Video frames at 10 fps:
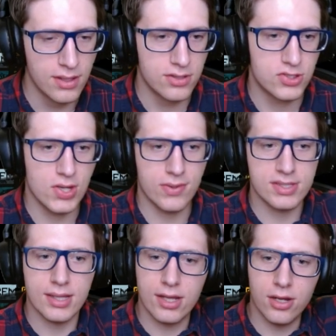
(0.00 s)
So it's
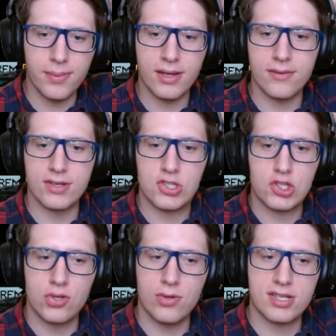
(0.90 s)
a little bit of a
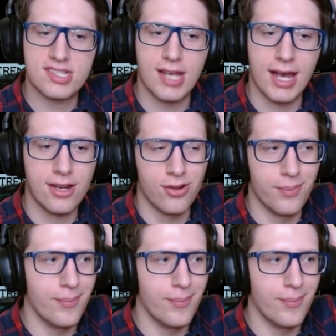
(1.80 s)
suicidal